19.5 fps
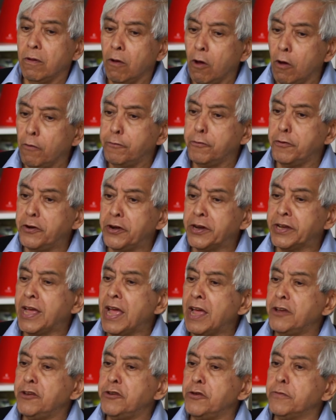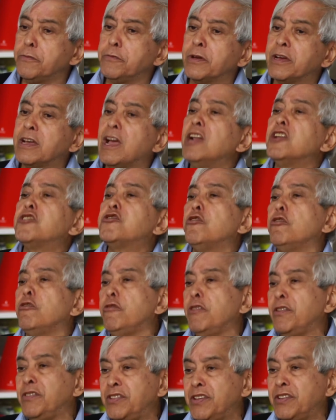offer a kind of cultural
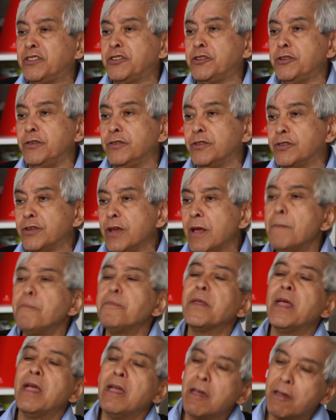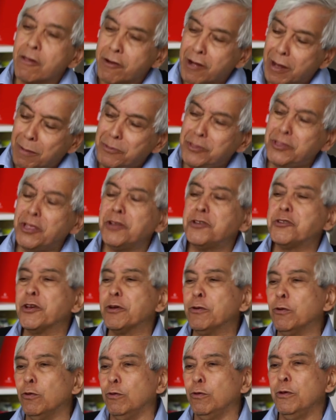resistance. Rabindranath
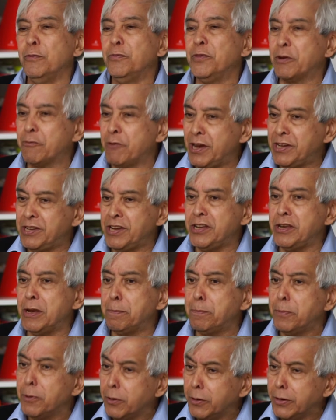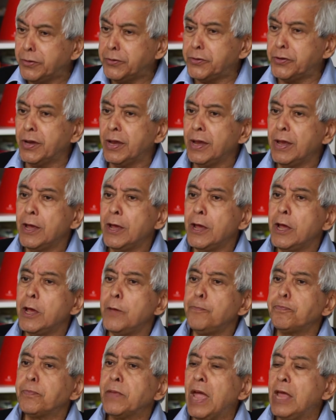Tagore, the great Indian poet,
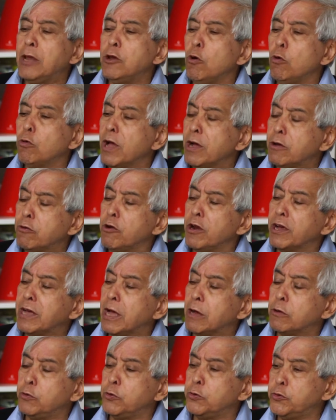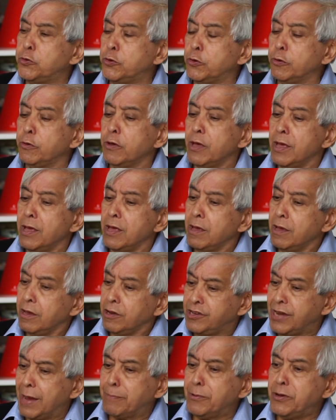and Okakura Kakuzo,
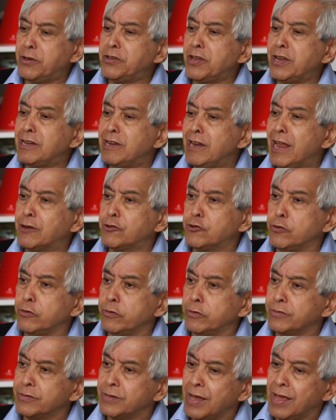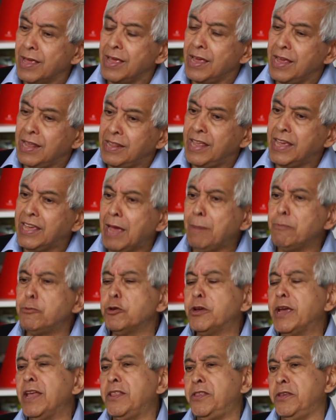Japanese intellectuals, they came
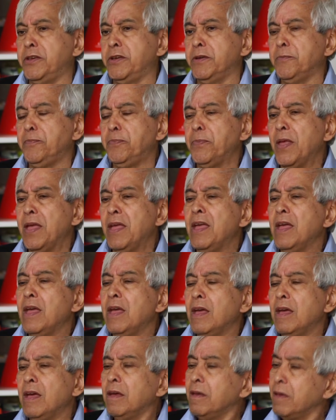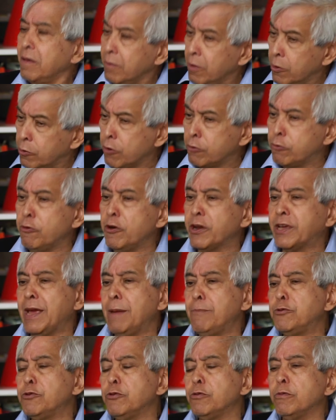together. Okakura
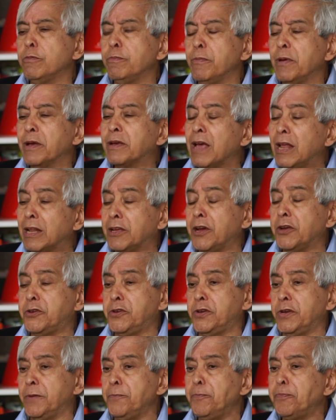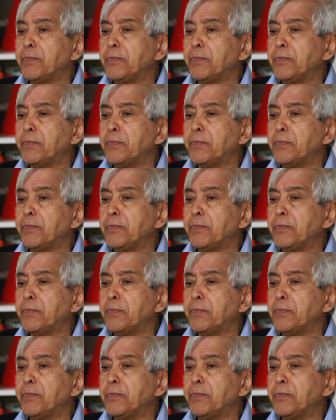came to Calcutta,